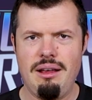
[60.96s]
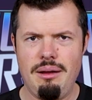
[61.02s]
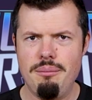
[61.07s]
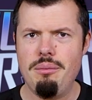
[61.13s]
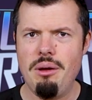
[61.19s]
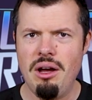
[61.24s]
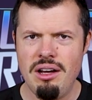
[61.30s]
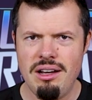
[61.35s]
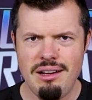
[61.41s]
their
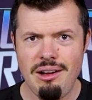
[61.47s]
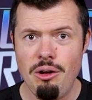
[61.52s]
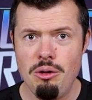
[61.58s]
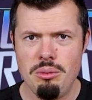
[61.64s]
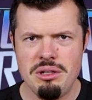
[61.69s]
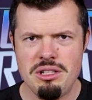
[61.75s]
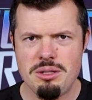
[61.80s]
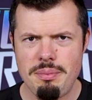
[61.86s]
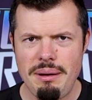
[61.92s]

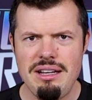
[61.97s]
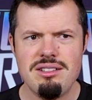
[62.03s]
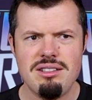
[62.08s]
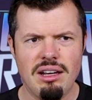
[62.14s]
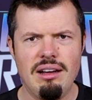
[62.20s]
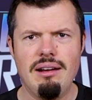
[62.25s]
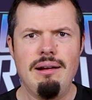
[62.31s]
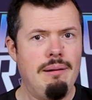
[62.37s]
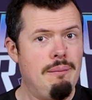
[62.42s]
Omen
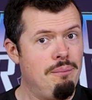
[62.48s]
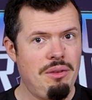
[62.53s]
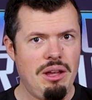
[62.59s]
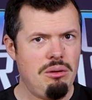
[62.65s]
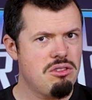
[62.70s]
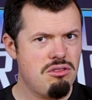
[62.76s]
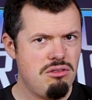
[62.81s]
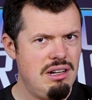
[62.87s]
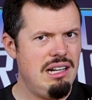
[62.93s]
Spacer. That
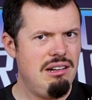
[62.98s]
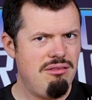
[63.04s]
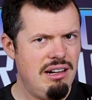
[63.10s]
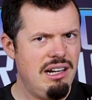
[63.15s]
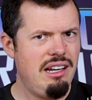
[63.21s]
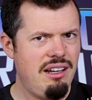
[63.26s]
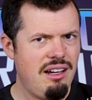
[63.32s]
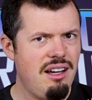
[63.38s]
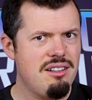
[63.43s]
was really,
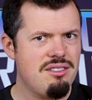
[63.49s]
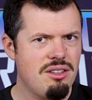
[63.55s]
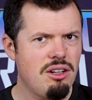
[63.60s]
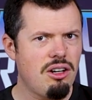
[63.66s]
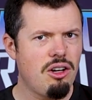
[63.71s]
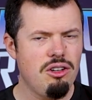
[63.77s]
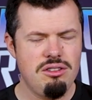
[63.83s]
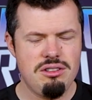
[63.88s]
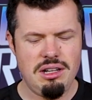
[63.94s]
really nice and a
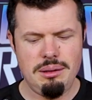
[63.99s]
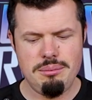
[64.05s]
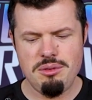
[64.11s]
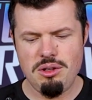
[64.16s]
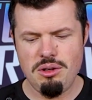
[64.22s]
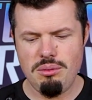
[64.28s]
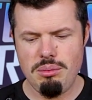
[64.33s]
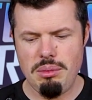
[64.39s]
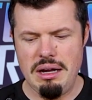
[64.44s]
good time
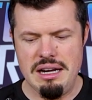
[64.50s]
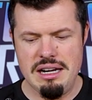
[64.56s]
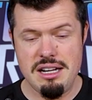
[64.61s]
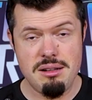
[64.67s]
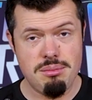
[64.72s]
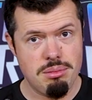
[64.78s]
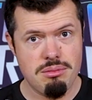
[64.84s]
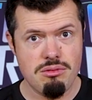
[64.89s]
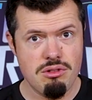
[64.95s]
and
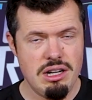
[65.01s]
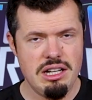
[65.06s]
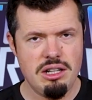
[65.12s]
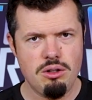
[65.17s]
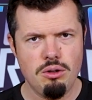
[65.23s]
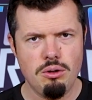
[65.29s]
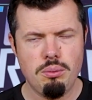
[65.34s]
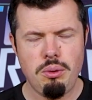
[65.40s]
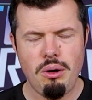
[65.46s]
a really
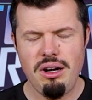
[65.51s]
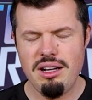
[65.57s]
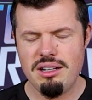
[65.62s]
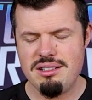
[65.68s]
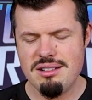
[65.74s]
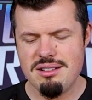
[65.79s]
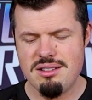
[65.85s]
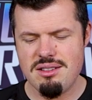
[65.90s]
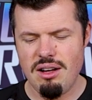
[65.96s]
cool
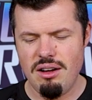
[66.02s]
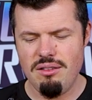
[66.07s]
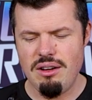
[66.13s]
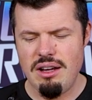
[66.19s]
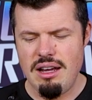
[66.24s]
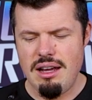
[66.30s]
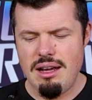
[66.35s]
product and stuff.